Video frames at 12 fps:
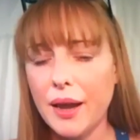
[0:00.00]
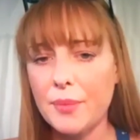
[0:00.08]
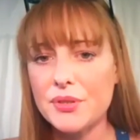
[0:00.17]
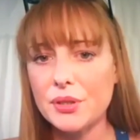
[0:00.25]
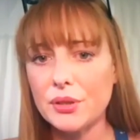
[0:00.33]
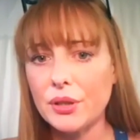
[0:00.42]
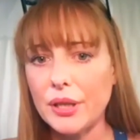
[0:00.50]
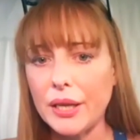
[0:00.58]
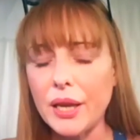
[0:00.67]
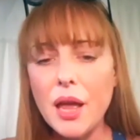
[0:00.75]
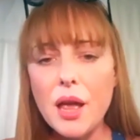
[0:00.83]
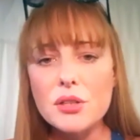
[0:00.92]
absolutely.
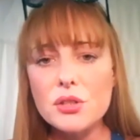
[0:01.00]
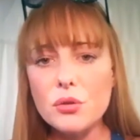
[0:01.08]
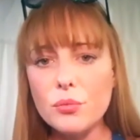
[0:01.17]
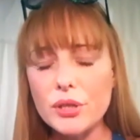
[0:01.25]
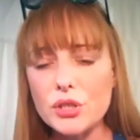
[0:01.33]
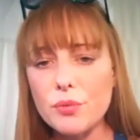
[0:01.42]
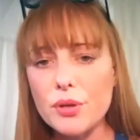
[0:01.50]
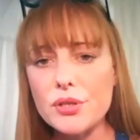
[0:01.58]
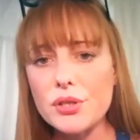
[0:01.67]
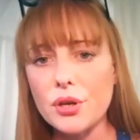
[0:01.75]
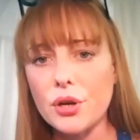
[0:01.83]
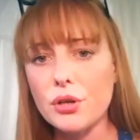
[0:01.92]
So which
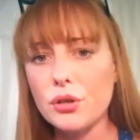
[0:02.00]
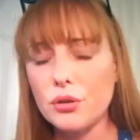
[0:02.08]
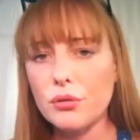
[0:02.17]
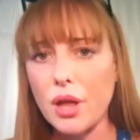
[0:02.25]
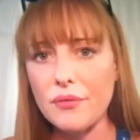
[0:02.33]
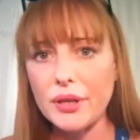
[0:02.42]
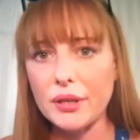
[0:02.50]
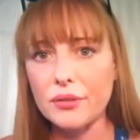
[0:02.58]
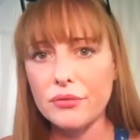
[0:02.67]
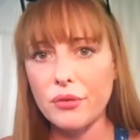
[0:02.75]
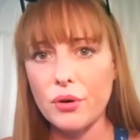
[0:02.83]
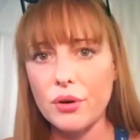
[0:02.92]
ones are you loving
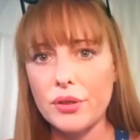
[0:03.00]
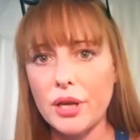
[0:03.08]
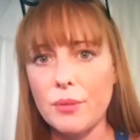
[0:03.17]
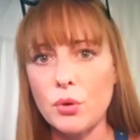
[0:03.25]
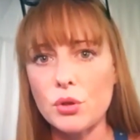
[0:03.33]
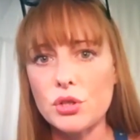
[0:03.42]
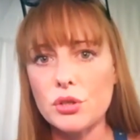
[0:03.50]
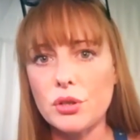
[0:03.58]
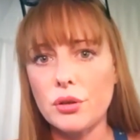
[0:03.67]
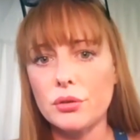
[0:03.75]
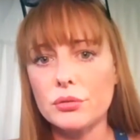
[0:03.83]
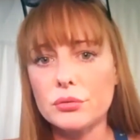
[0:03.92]
for the
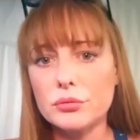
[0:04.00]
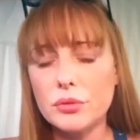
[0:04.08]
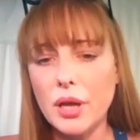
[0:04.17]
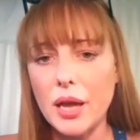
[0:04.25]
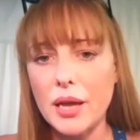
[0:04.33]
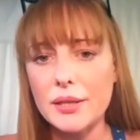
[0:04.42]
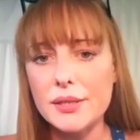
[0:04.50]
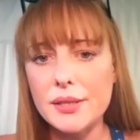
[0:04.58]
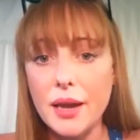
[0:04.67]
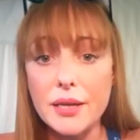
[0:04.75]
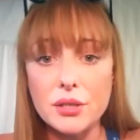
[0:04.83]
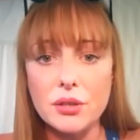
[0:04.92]
emotional
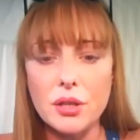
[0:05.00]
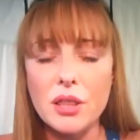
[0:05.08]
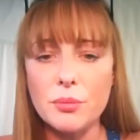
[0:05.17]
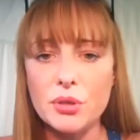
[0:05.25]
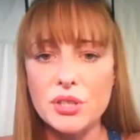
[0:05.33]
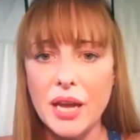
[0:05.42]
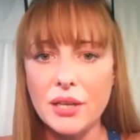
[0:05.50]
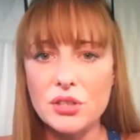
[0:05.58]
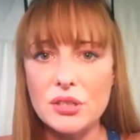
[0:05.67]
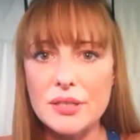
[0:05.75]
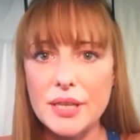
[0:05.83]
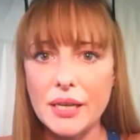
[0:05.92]
side and the
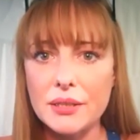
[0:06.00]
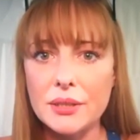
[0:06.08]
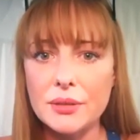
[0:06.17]
protection side?